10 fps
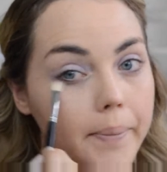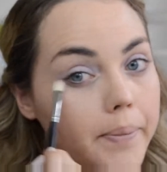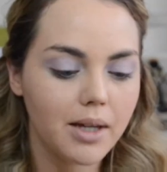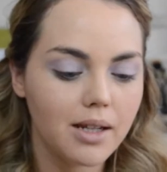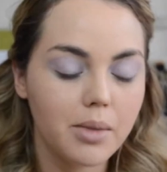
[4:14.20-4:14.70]

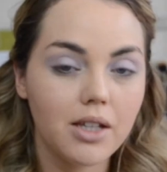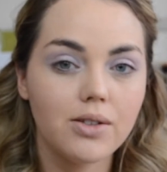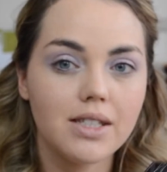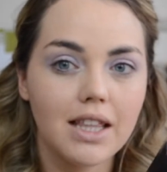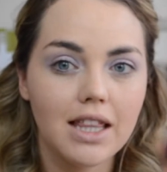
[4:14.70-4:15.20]
I'm going to be
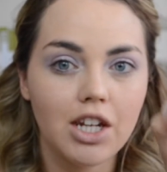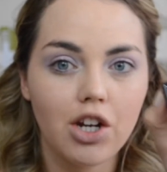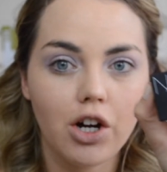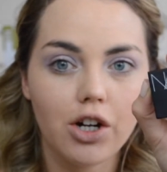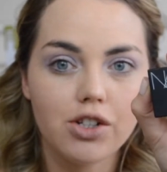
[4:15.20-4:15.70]
using the
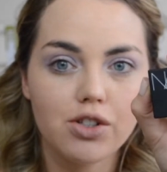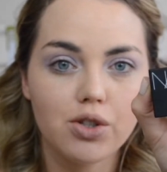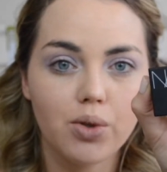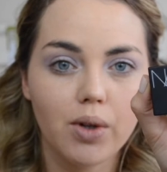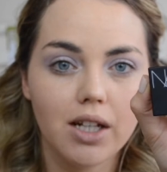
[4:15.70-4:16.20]
NARS
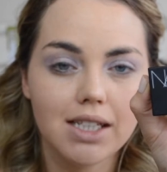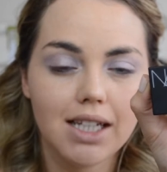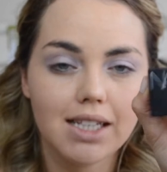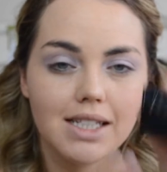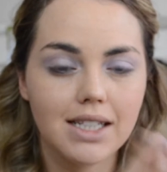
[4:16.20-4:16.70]
Dual
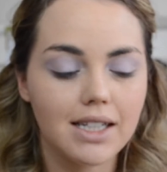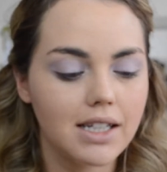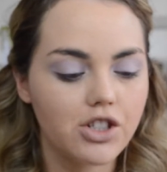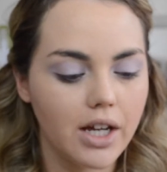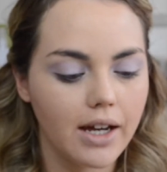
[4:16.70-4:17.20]
Intensity
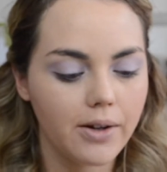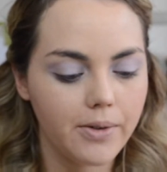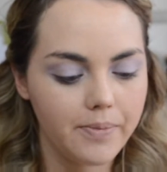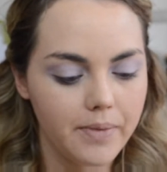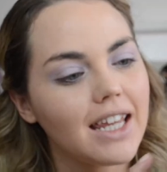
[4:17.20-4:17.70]
Shadow.
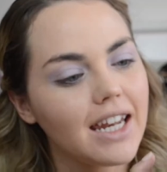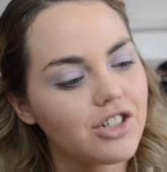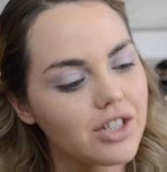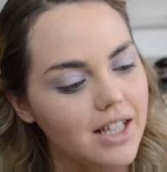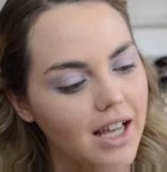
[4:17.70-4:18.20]
And it
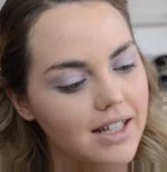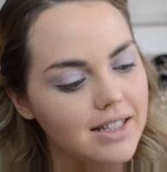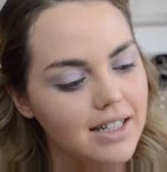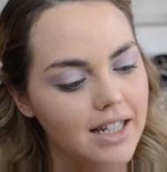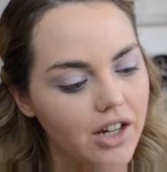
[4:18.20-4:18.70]
just has
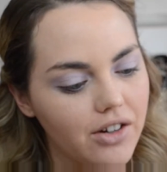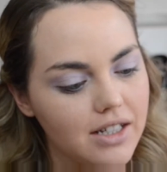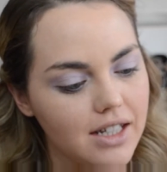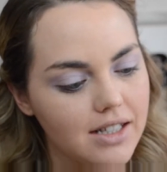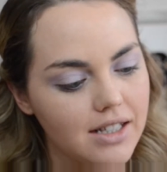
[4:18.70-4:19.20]
an
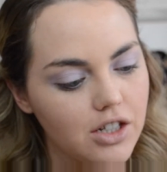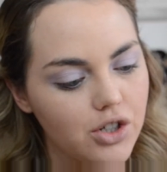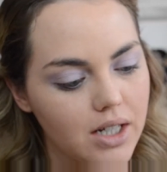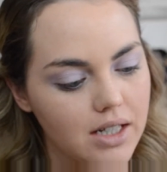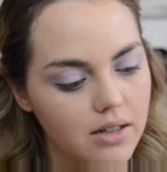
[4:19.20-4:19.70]
iridescent,
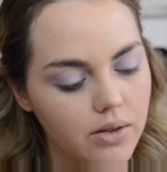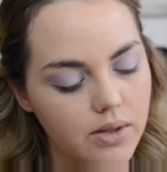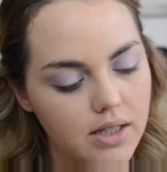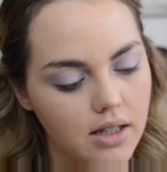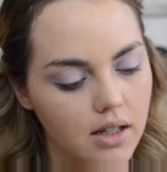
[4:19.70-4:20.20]

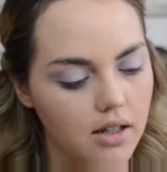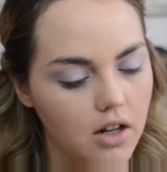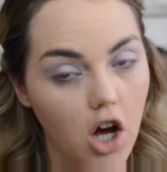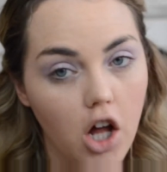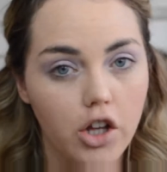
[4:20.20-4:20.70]
translucent,
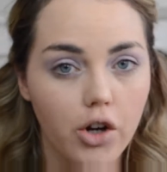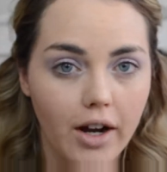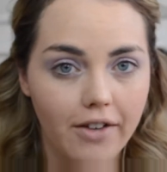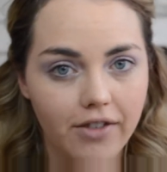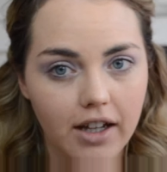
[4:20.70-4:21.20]

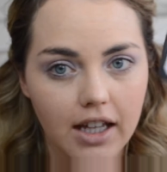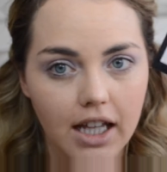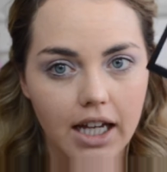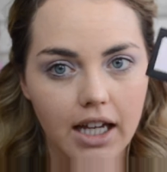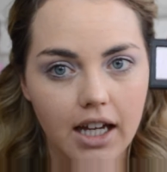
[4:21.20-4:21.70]

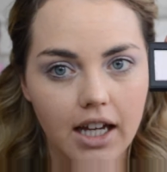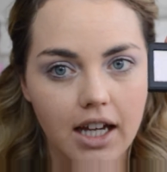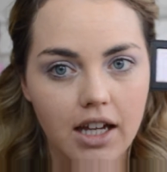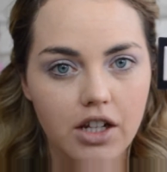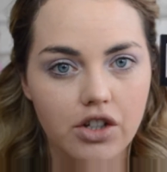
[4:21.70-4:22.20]
holographic-like
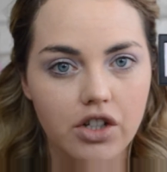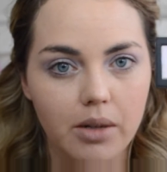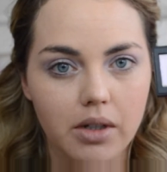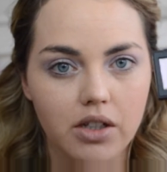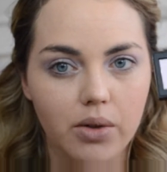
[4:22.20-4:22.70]

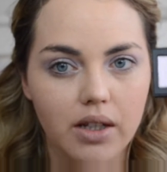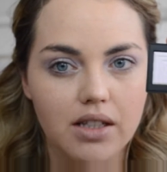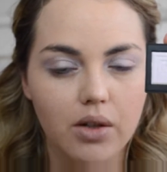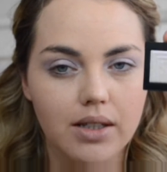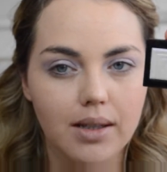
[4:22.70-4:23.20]
shimmer to it.
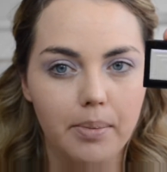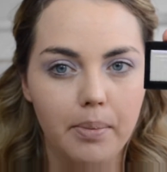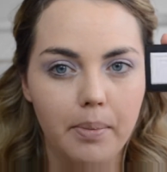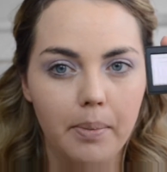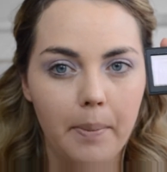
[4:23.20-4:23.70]
So it's a
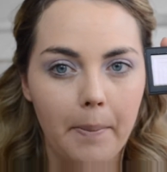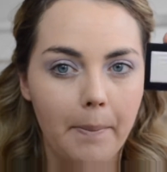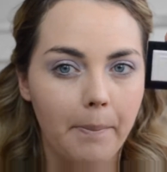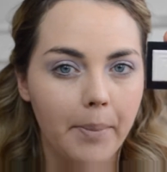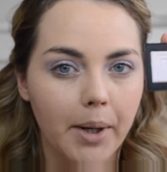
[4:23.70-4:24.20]

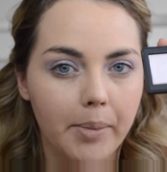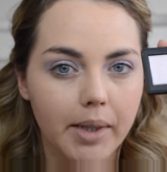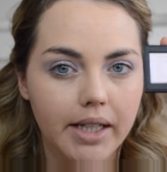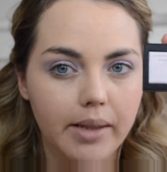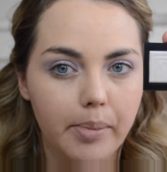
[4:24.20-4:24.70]

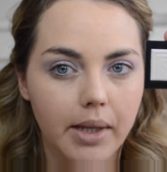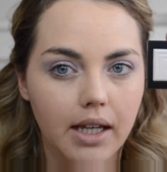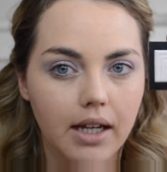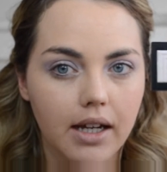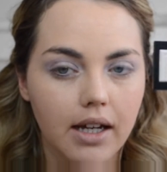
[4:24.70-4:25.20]
purpley pink.